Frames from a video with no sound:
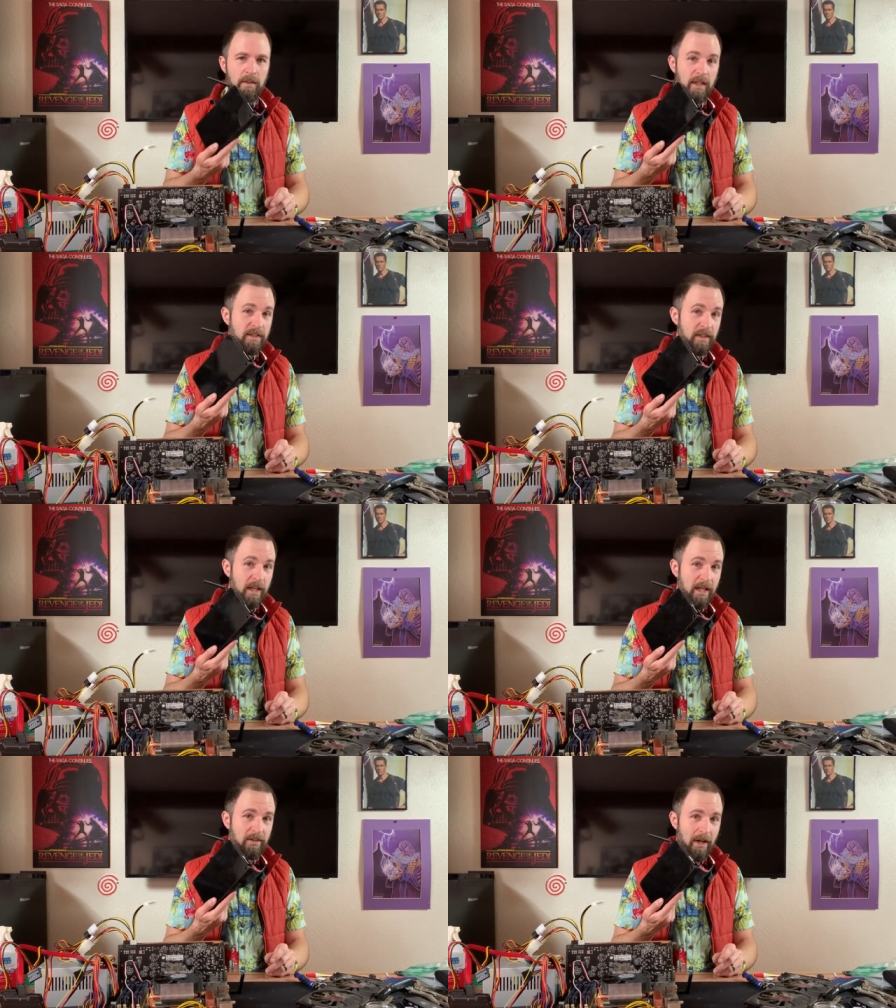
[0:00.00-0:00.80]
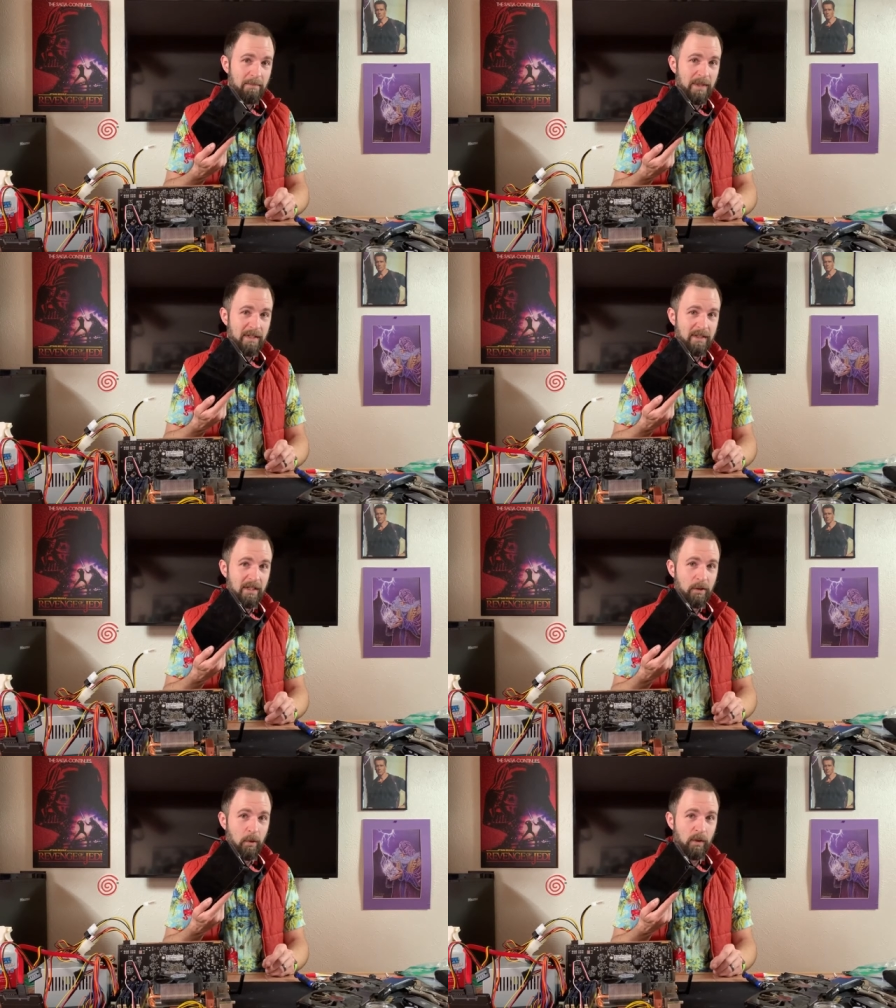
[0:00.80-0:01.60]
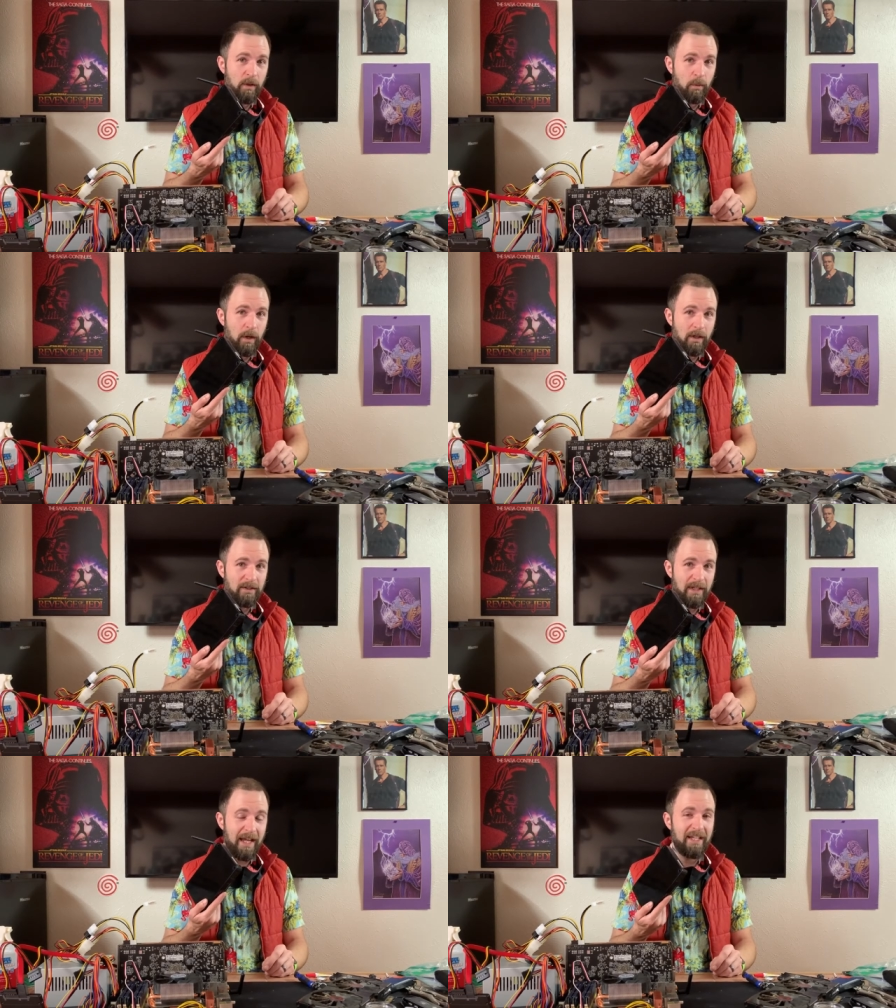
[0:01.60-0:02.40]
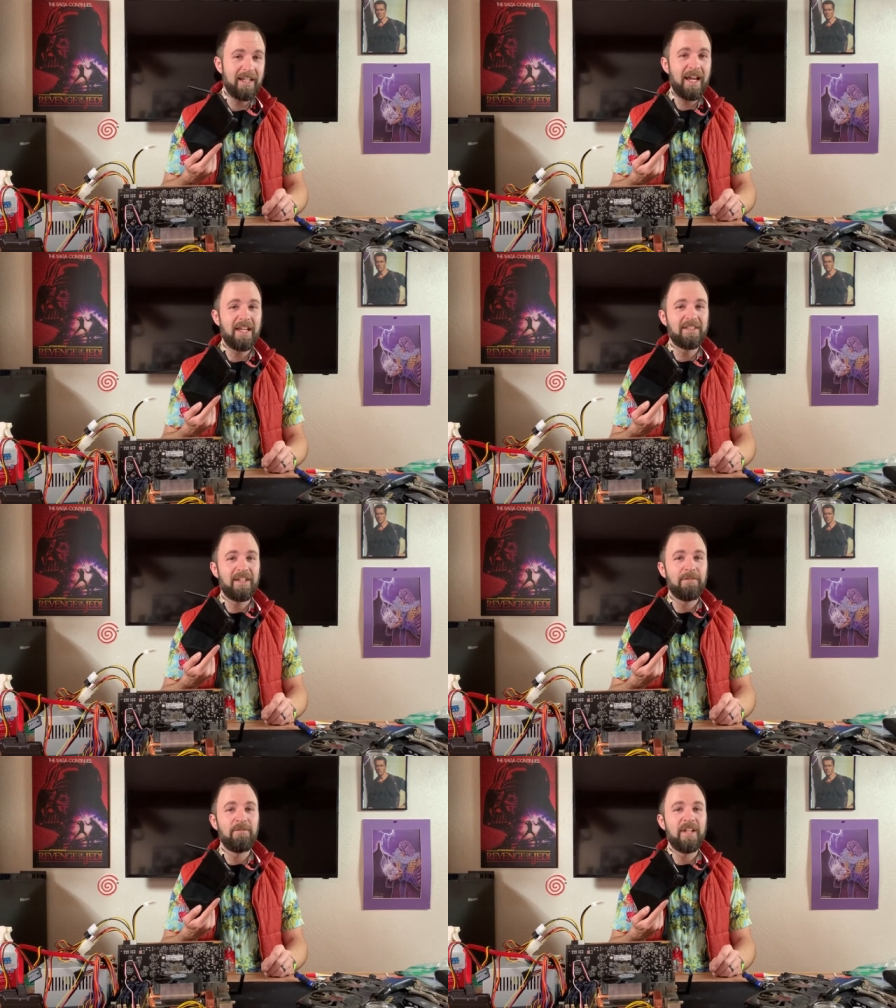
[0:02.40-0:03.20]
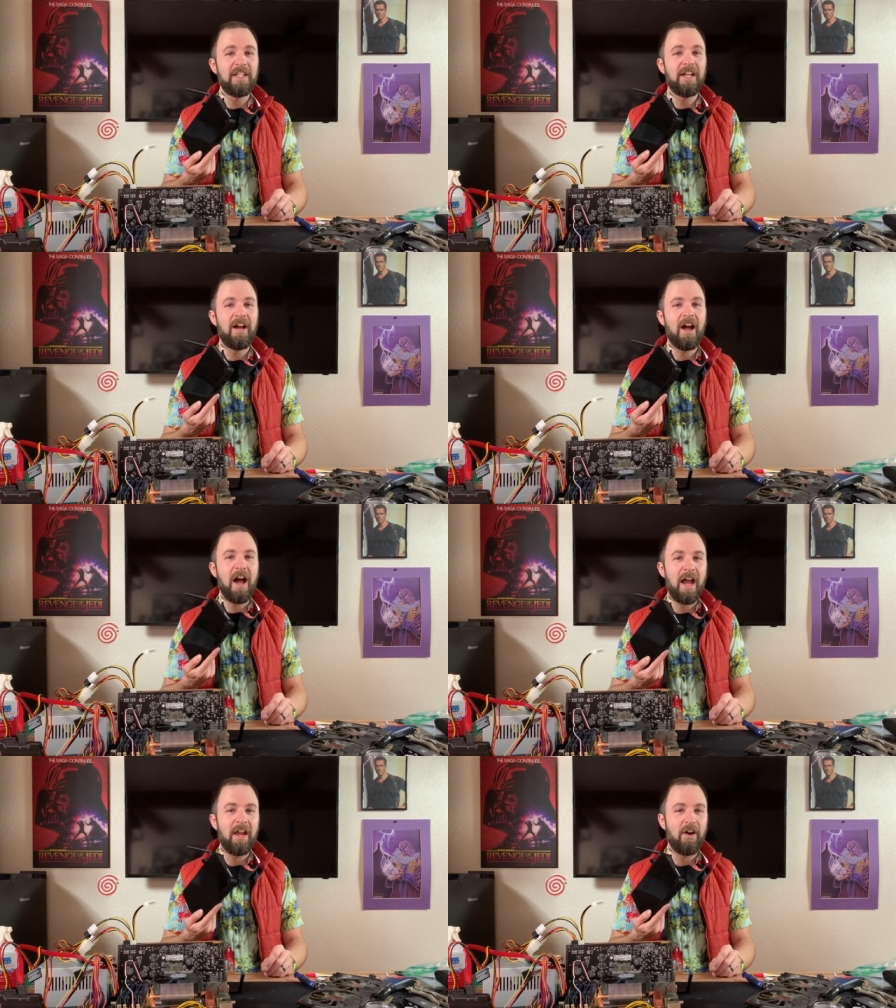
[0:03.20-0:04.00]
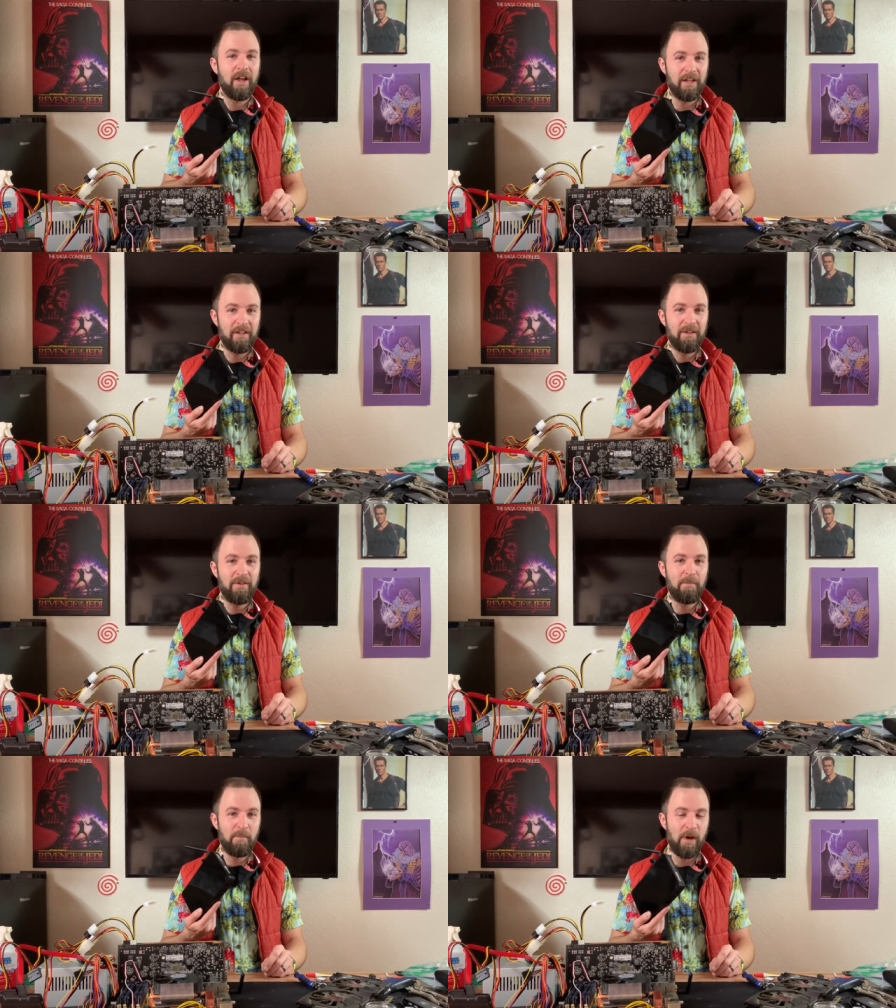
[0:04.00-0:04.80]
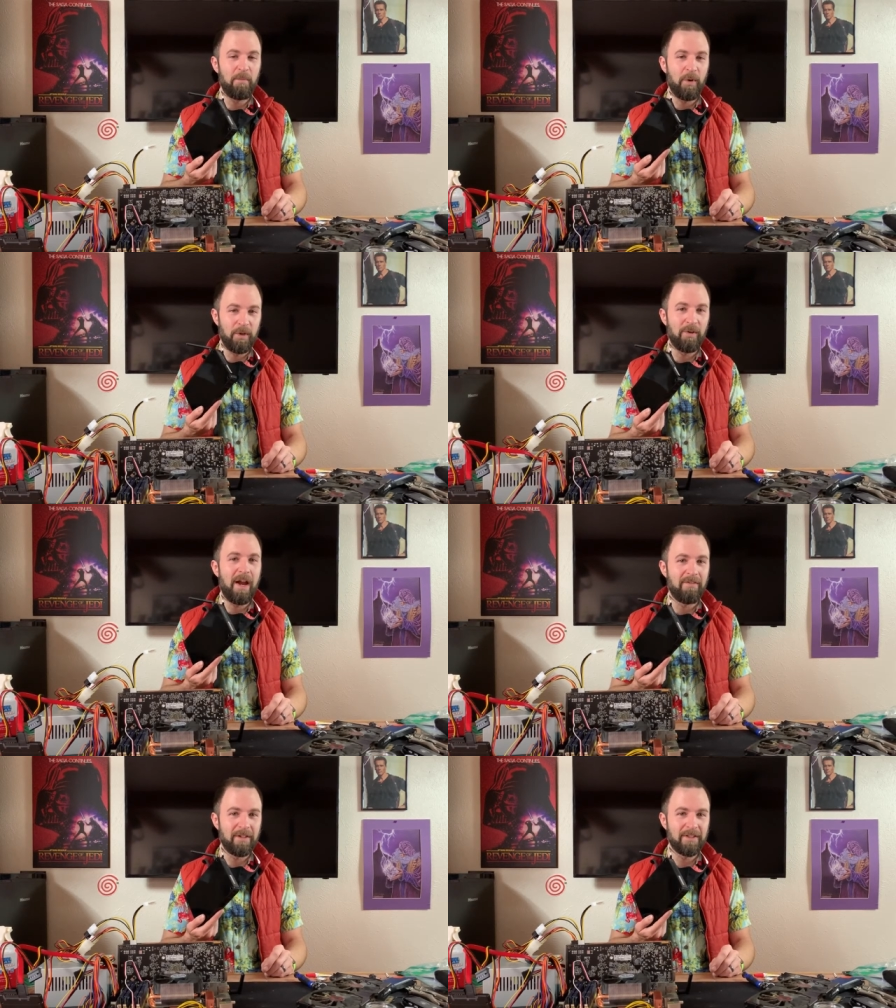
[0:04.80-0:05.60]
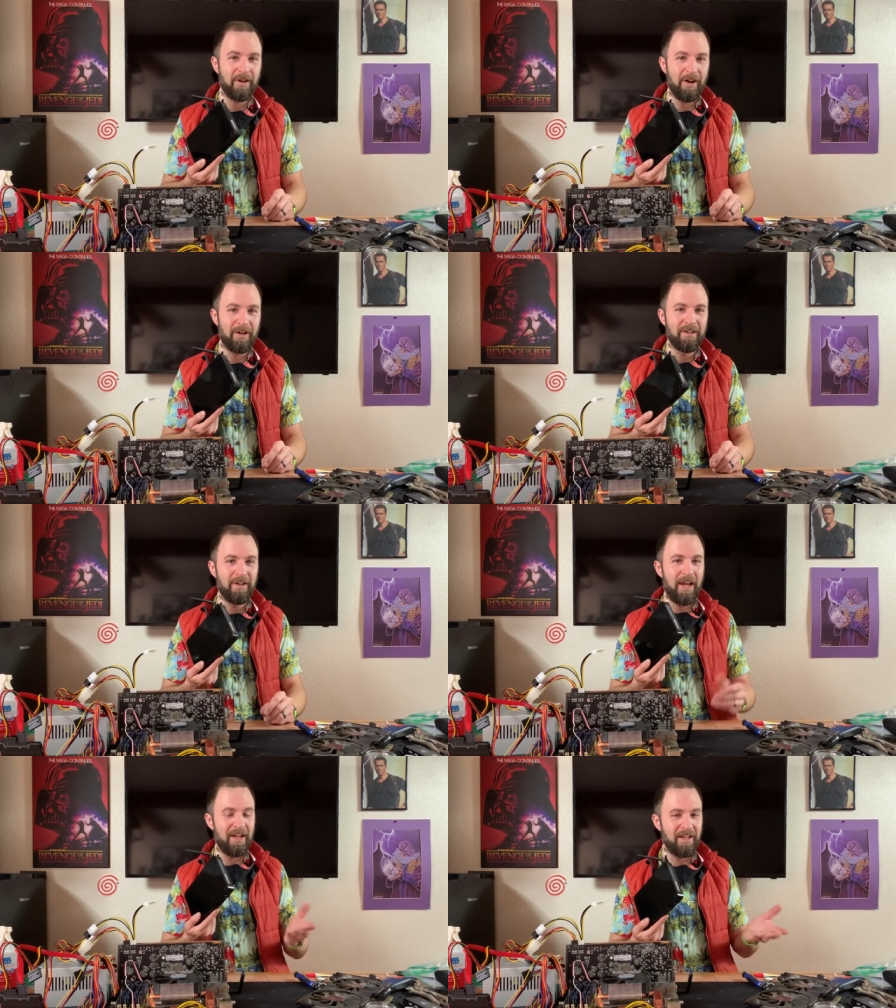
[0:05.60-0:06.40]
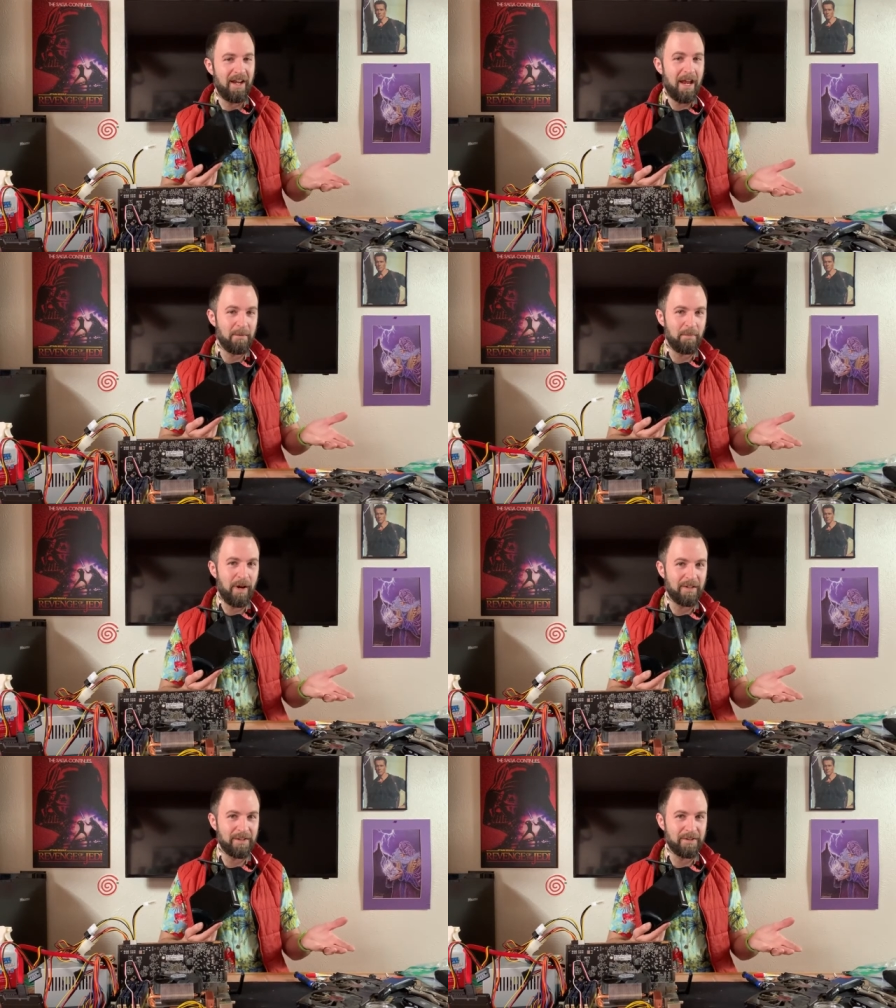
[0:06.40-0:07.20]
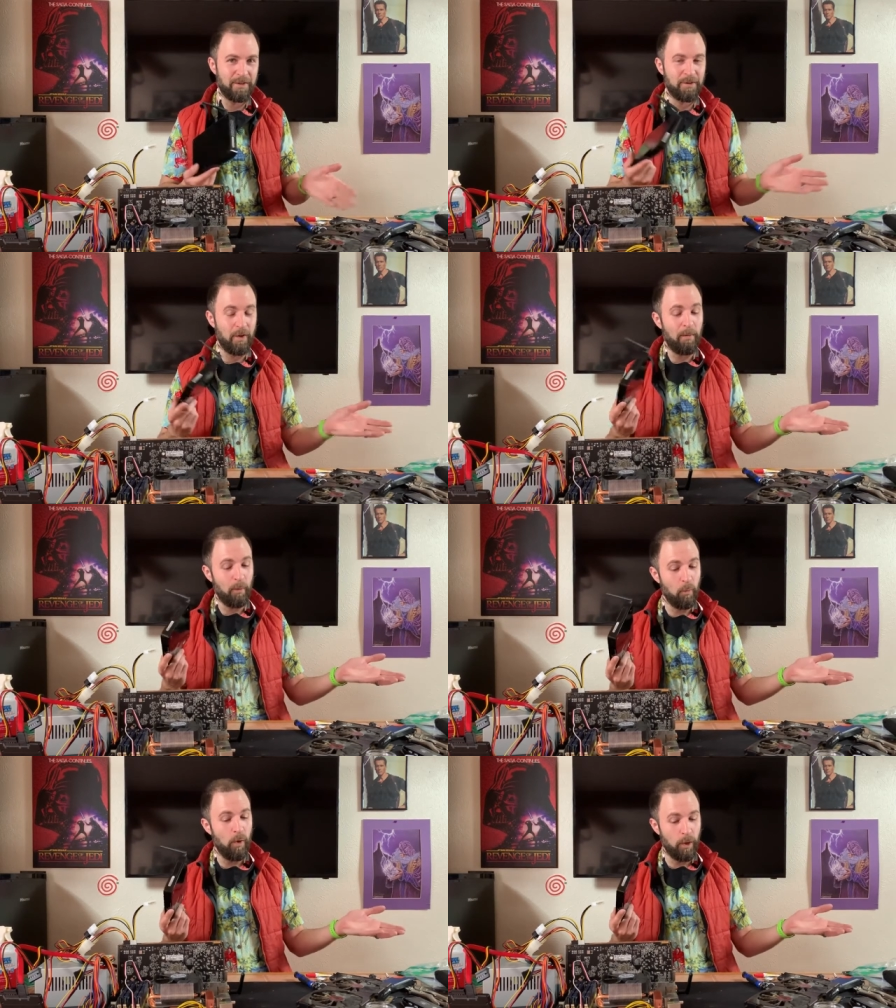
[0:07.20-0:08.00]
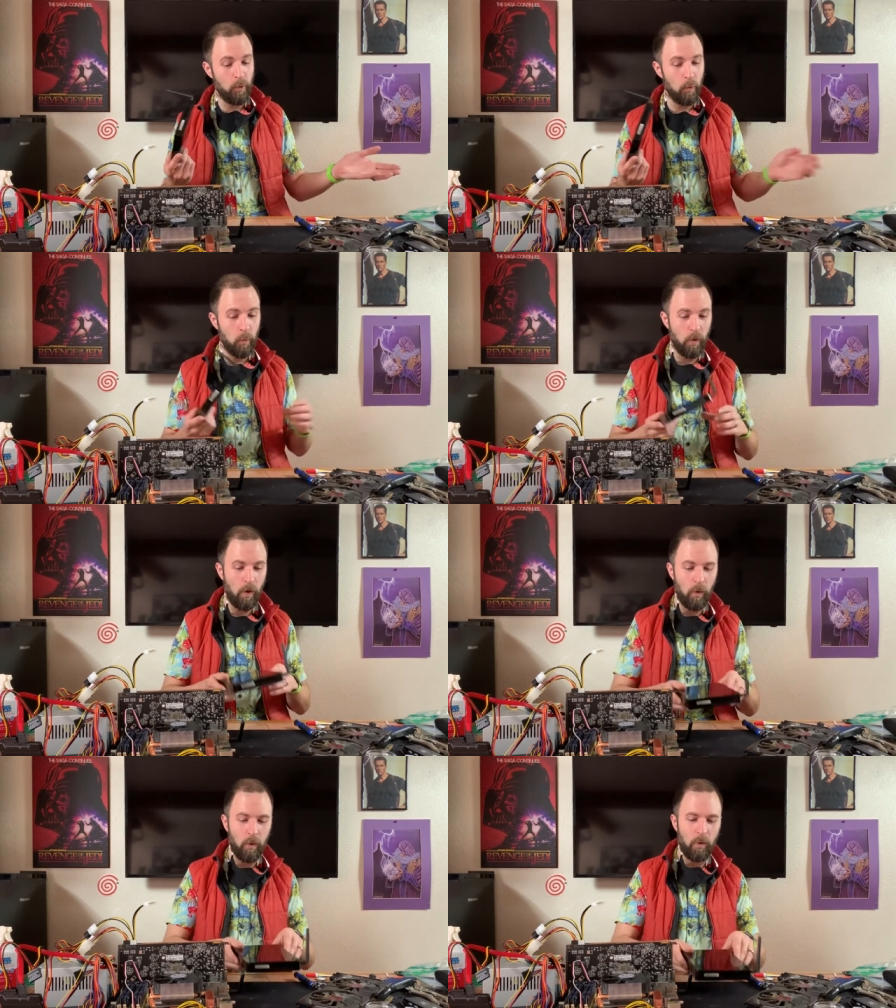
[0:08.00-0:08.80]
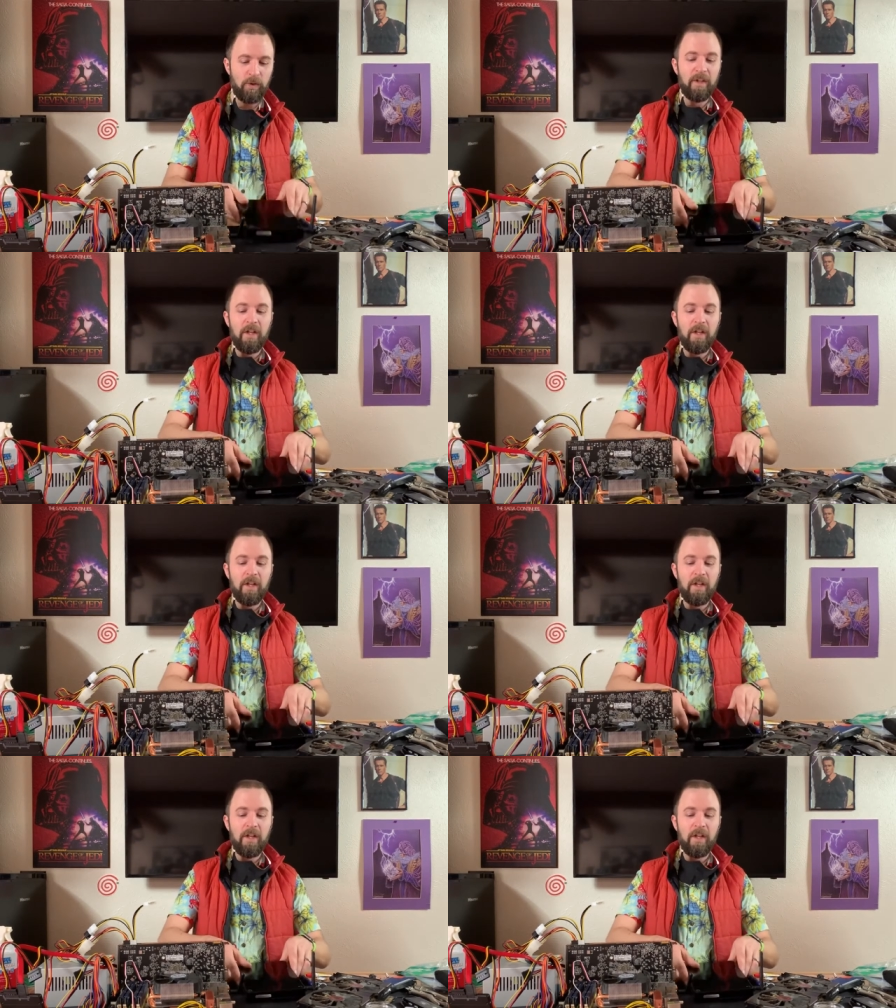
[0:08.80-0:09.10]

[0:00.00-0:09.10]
this Nettop PC totally works, and it has an NVIDIA Ion onboard graphics card and an Atom processor. So I mean, what a cool old